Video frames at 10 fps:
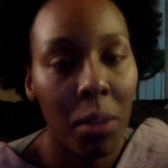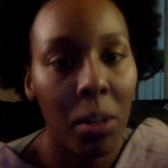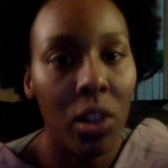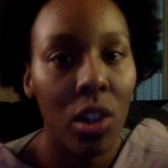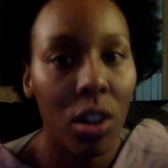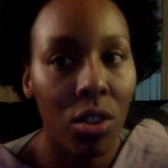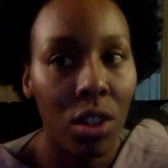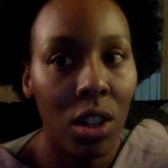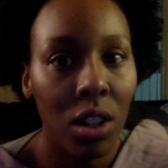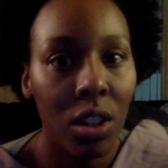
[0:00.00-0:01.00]
much
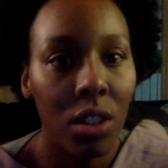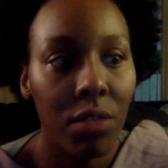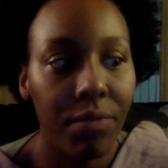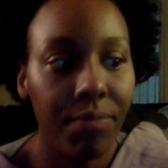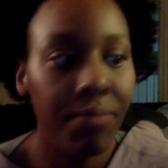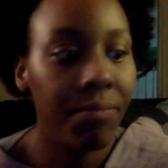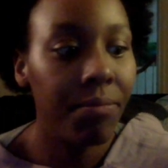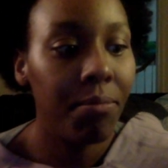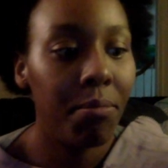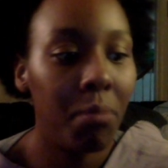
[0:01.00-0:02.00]
sheltered,
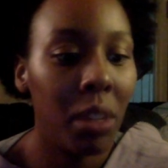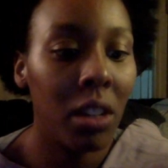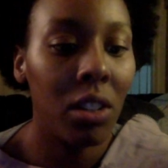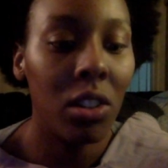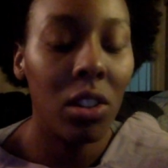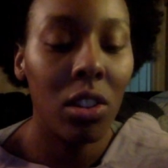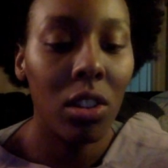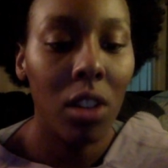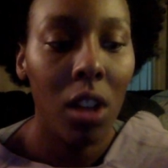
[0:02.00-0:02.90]
because